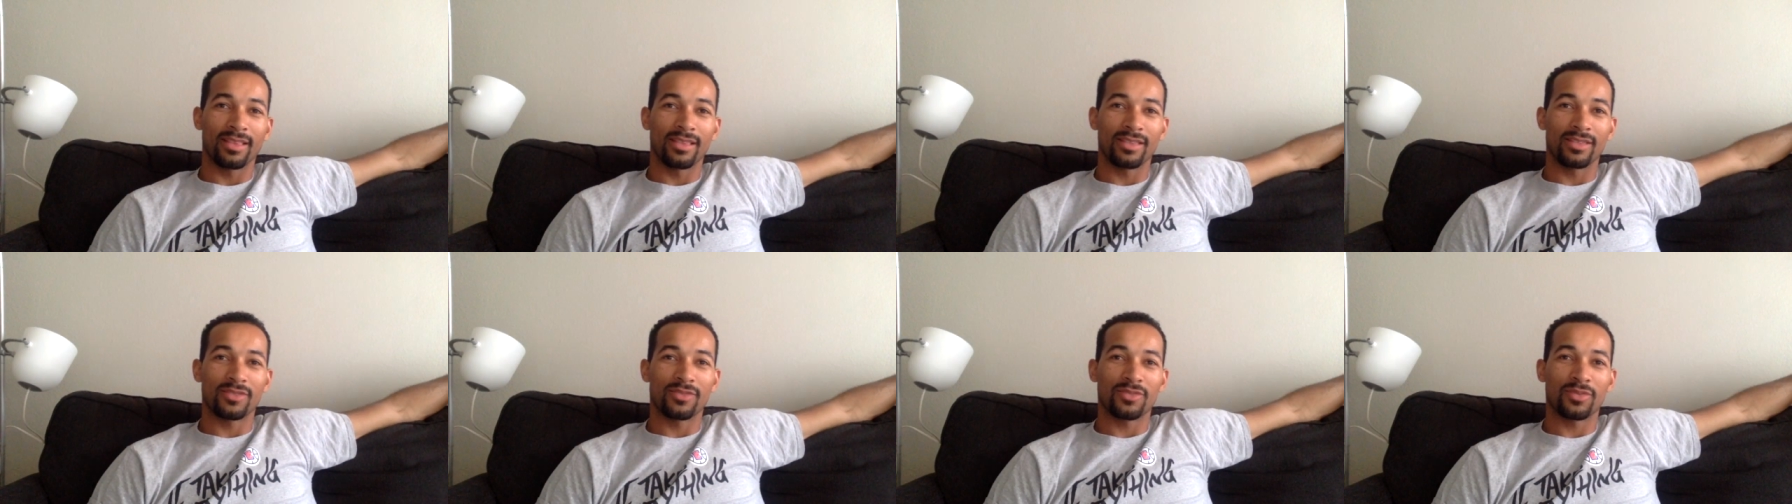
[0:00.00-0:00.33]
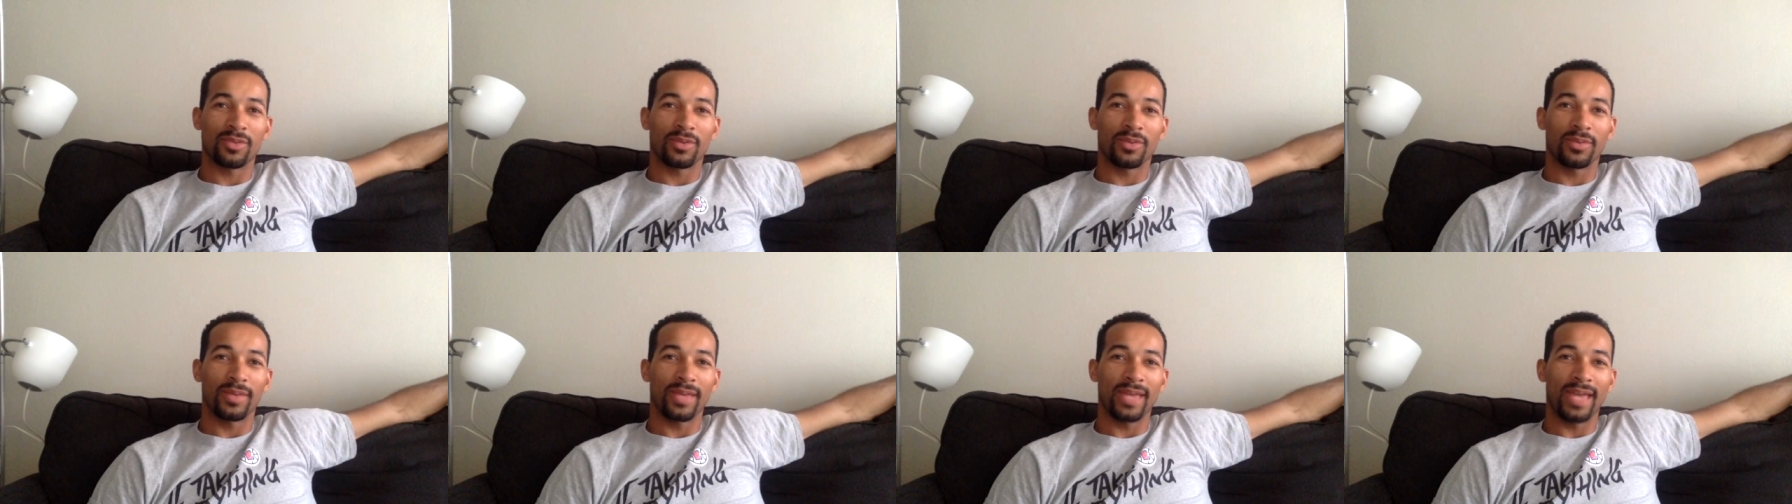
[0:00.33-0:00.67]
This
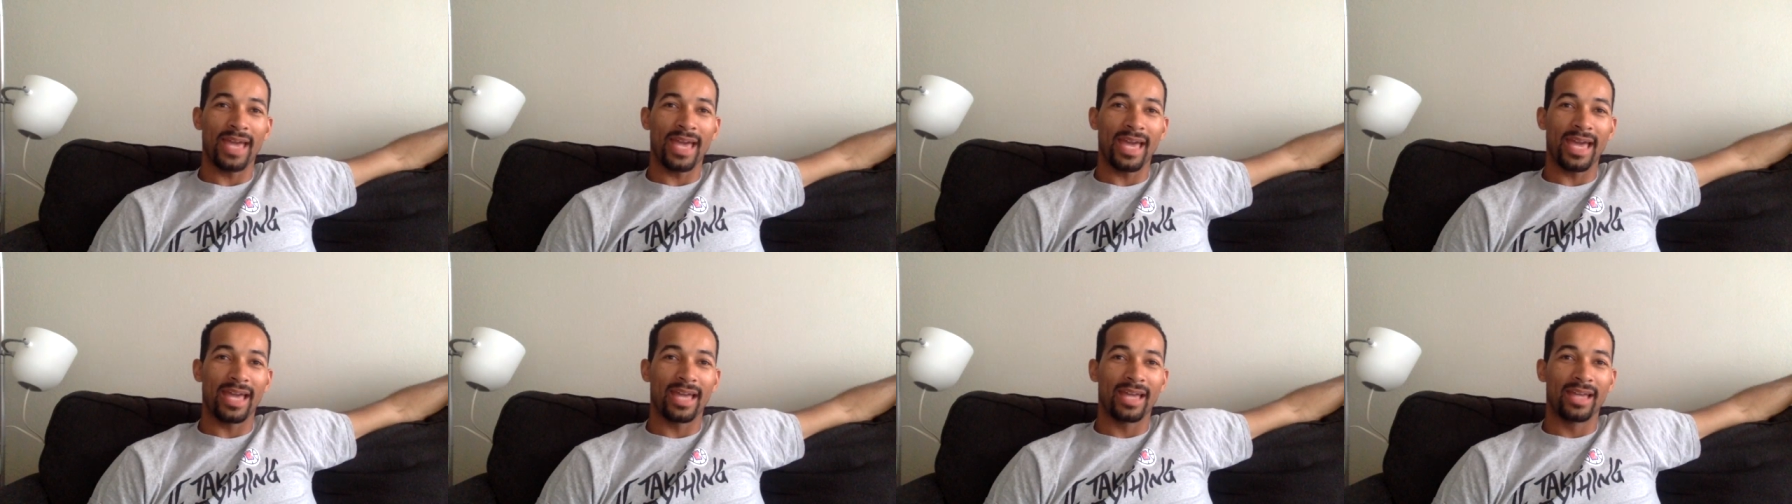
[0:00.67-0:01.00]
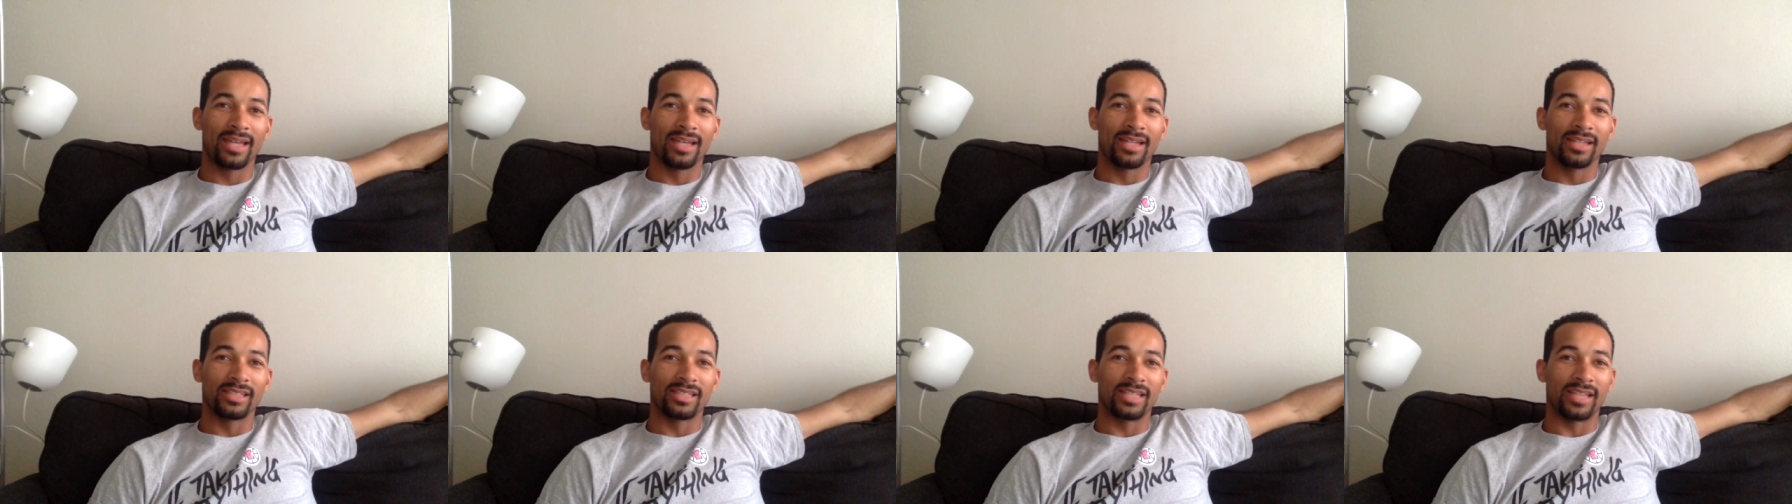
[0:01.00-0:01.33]
is where we at.
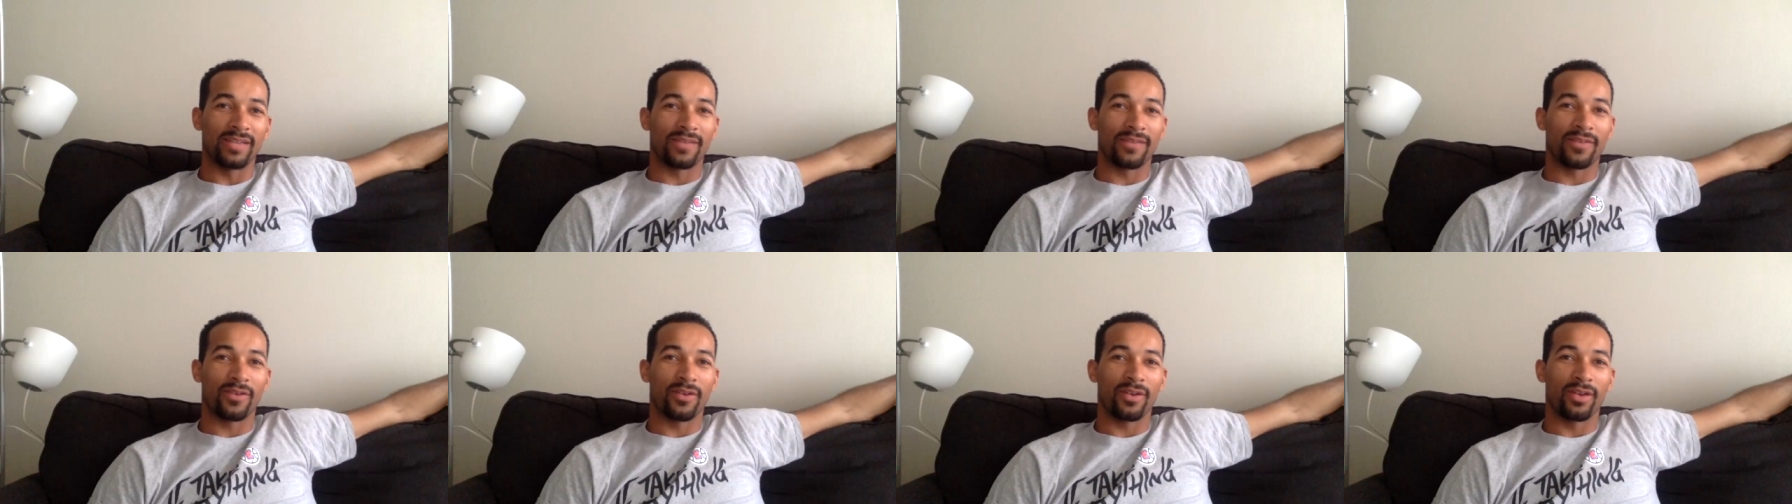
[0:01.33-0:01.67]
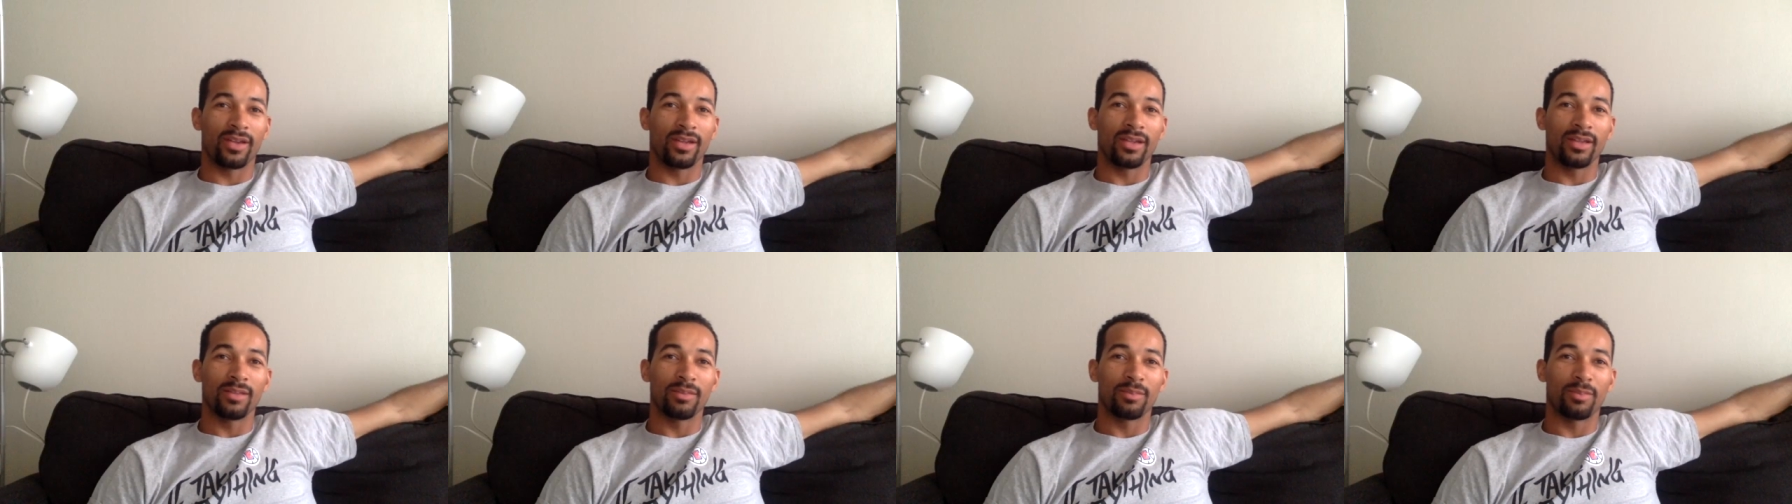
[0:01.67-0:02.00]
Jeff
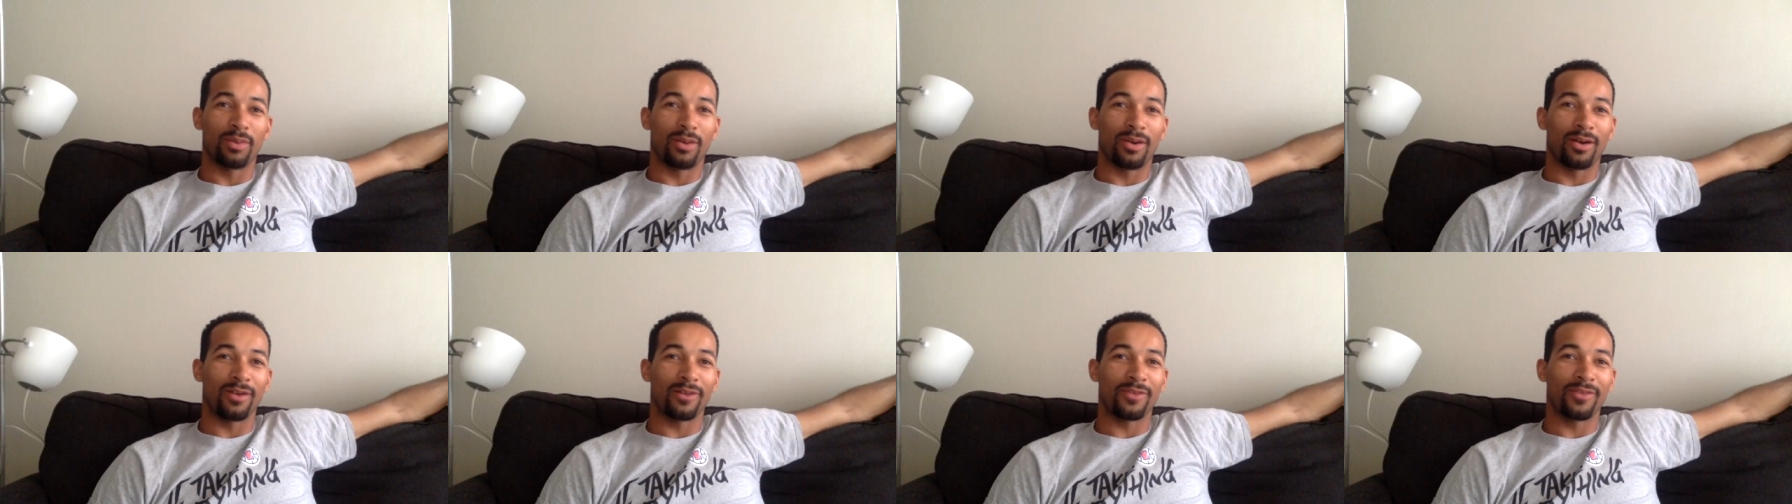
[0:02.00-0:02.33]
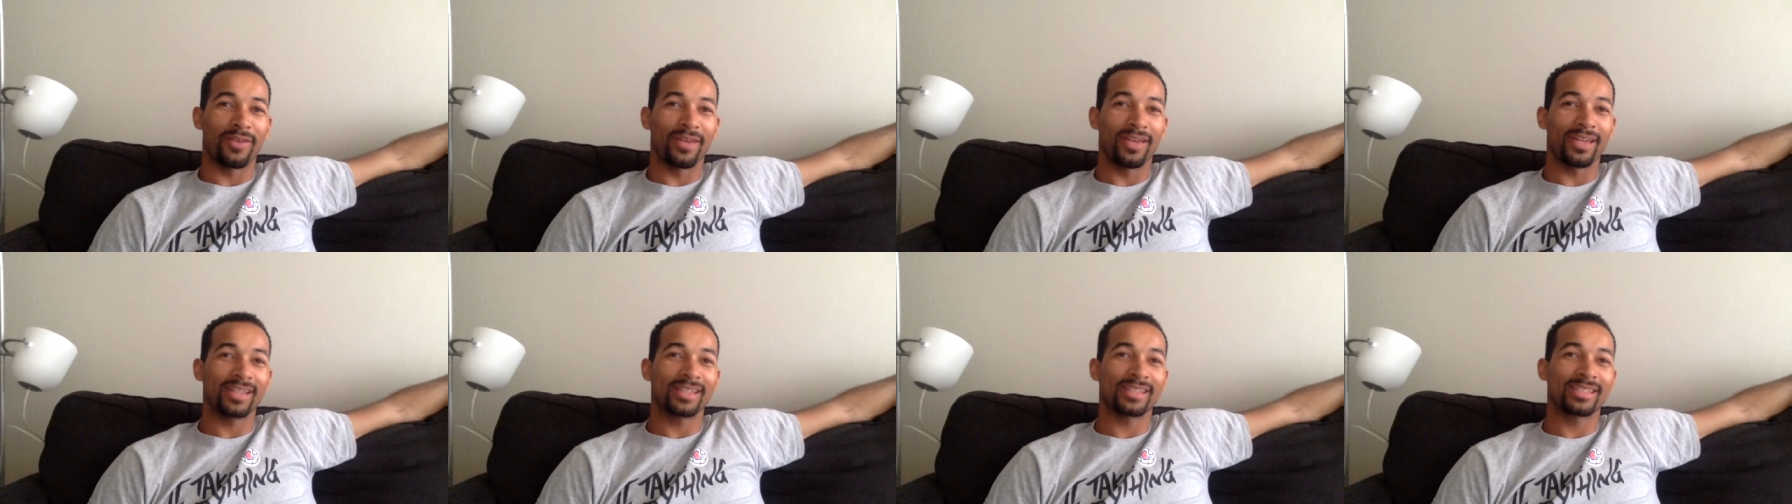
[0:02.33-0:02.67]
Green, ball
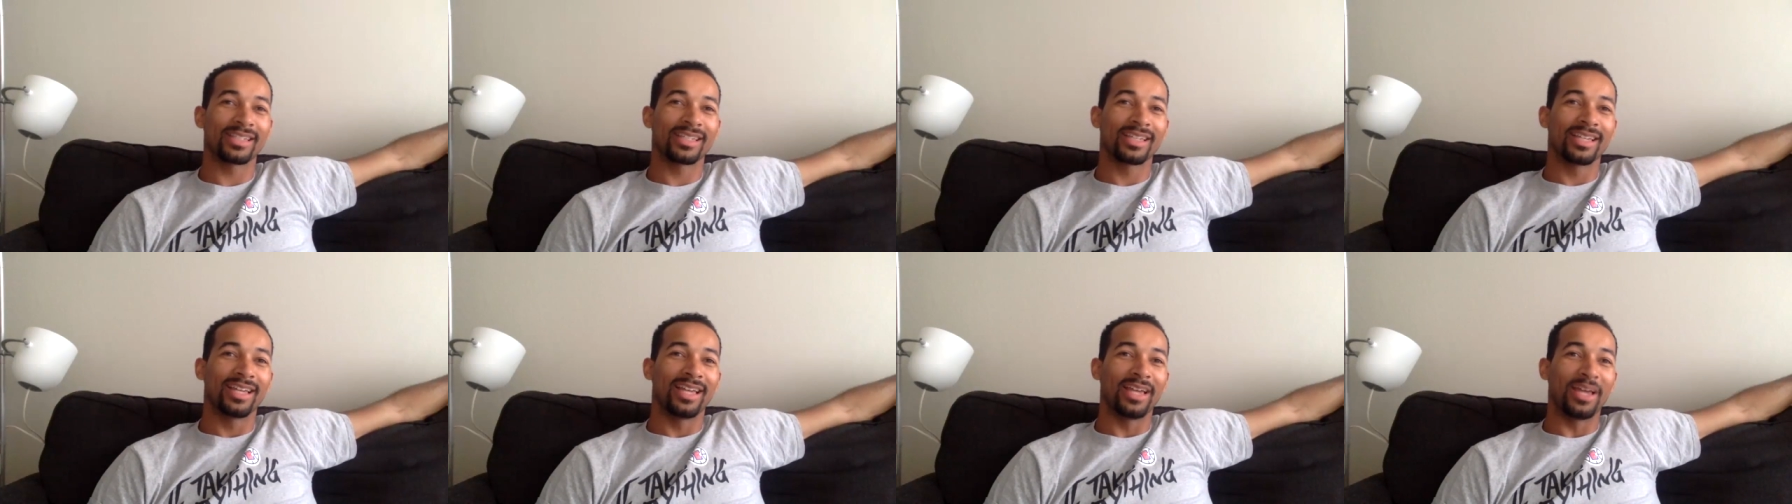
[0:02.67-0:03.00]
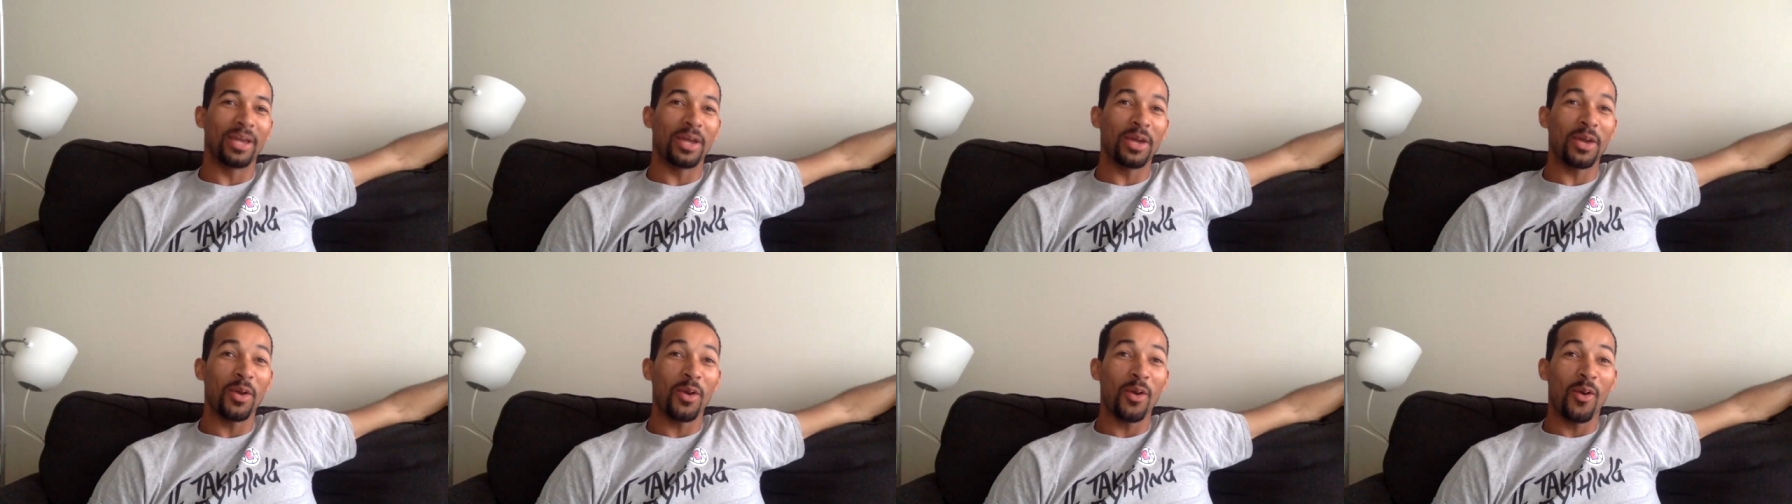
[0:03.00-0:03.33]
fakes.
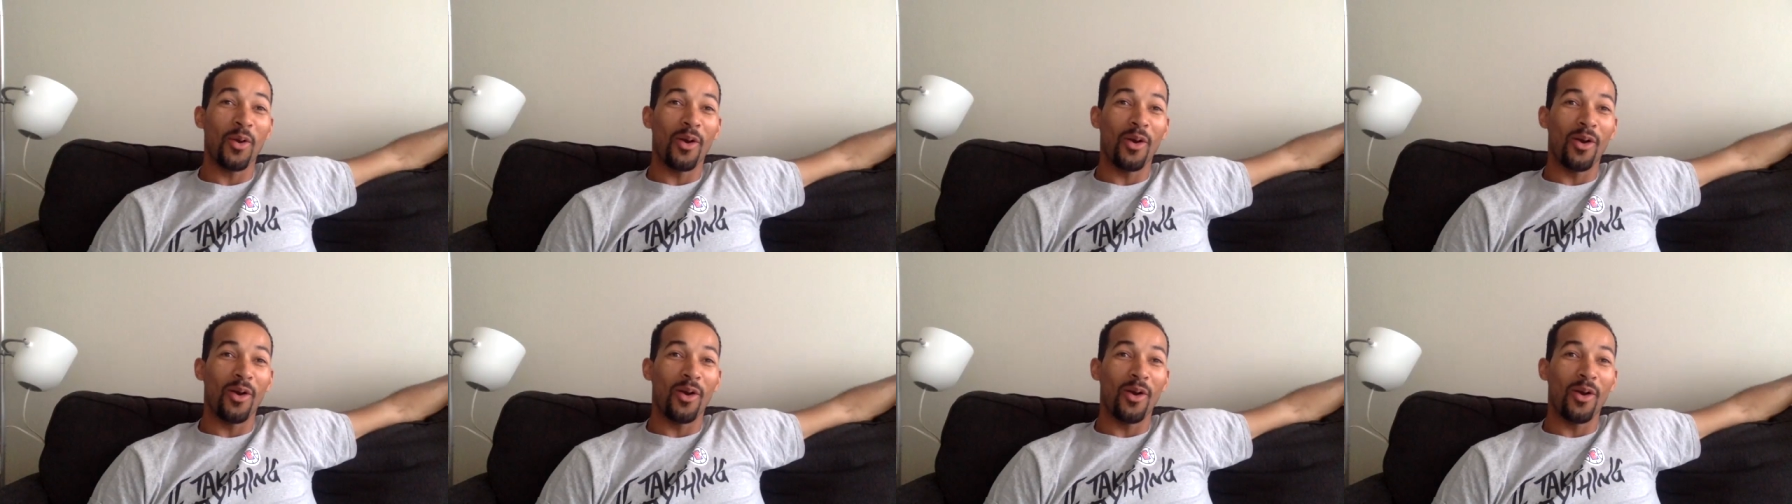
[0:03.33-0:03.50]
Yeah.